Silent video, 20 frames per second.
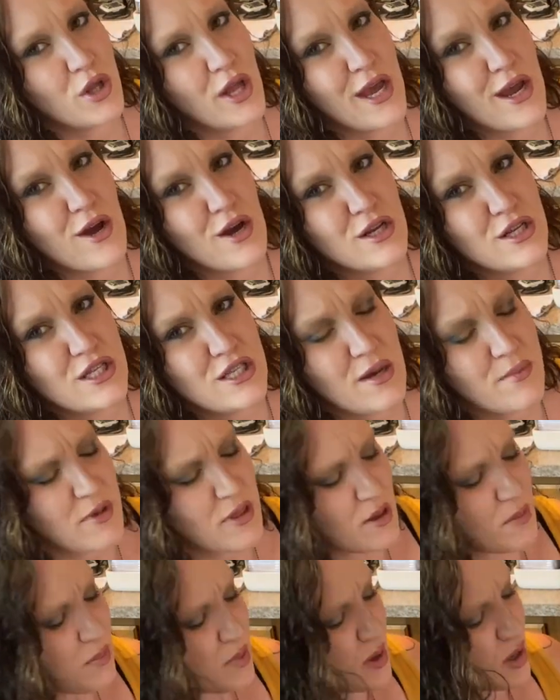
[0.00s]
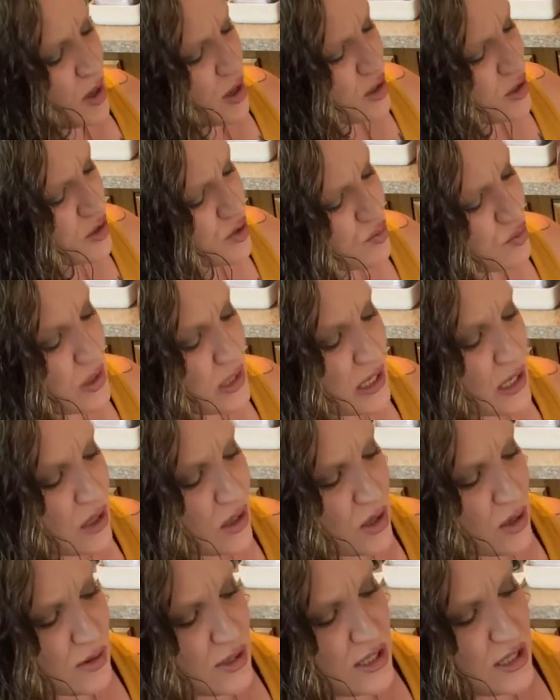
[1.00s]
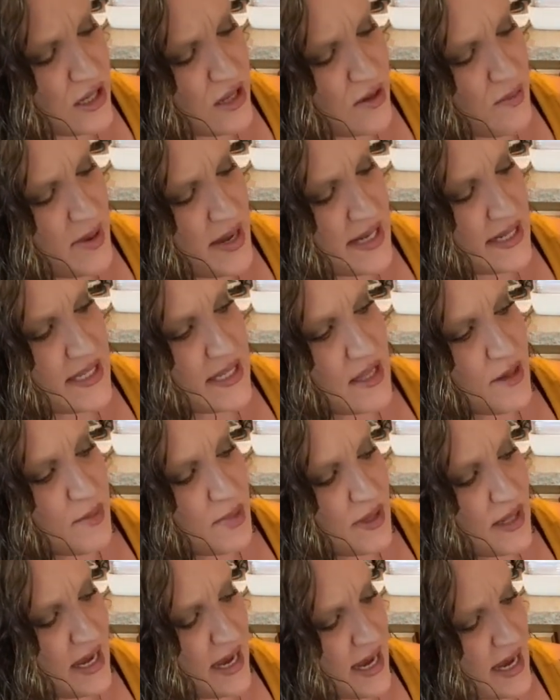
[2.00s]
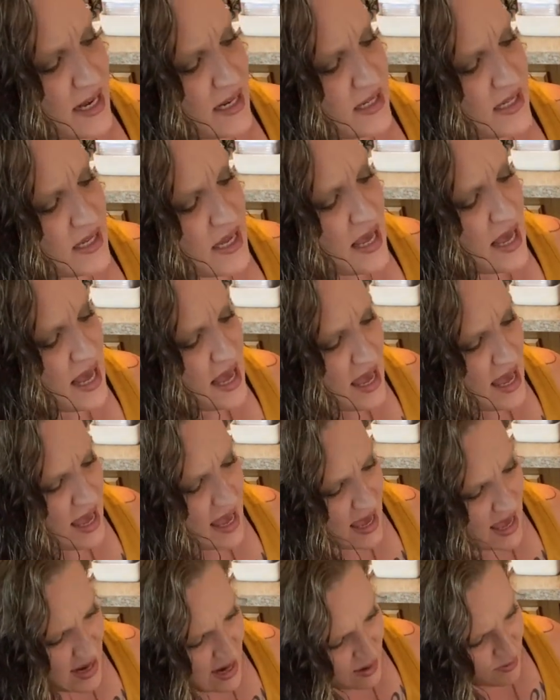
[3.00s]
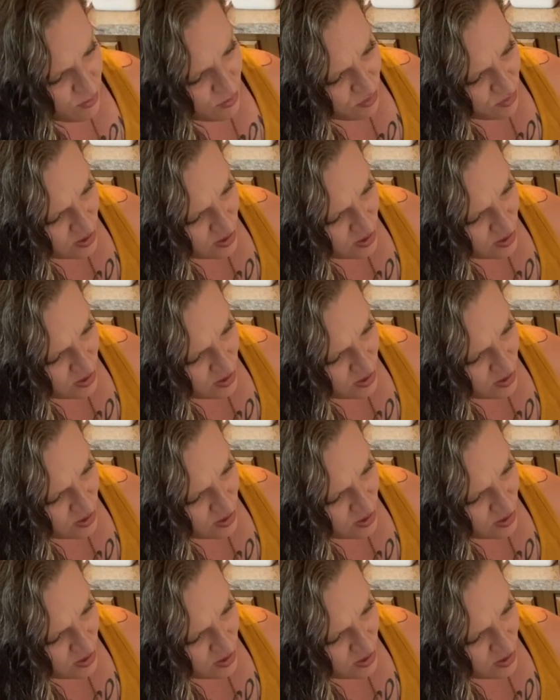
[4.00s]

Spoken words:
like on some of the balls really close to the base of the plant. And I'm